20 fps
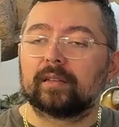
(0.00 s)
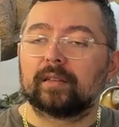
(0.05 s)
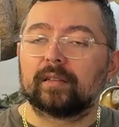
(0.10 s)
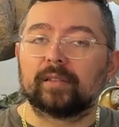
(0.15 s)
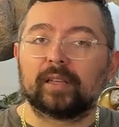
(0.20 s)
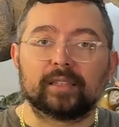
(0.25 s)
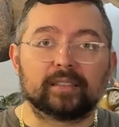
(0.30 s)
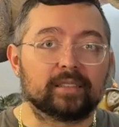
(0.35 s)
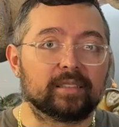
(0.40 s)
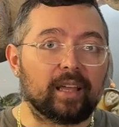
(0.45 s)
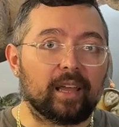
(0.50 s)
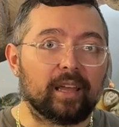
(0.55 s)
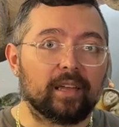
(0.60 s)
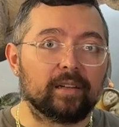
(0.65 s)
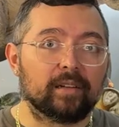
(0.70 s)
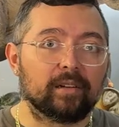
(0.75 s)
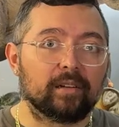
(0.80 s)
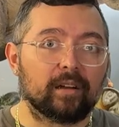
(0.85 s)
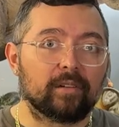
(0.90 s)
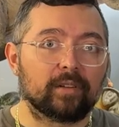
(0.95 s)
they
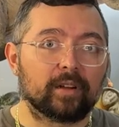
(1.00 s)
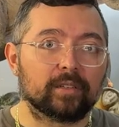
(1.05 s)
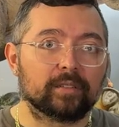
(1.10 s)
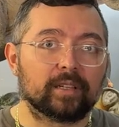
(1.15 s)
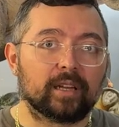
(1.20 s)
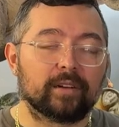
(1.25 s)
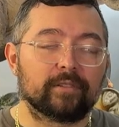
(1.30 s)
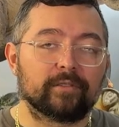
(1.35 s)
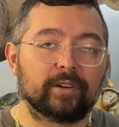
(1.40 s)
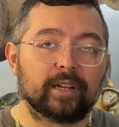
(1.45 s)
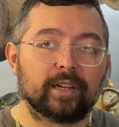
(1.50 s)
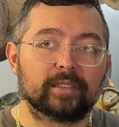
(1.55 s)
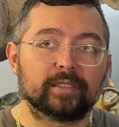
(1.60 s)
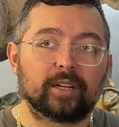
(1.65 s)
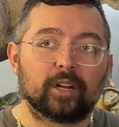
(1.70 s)
stay around that range.